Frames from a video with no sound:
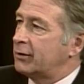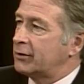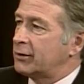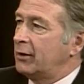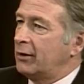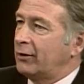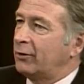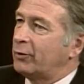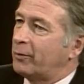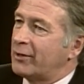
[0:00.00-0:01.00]
Because
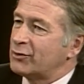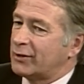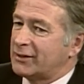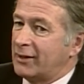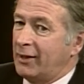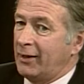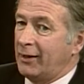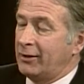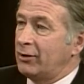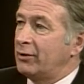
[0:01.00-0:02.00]
Little New Brunswick's
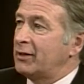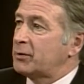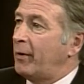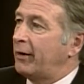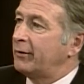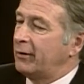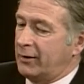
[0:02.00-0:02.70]
in a unique spot.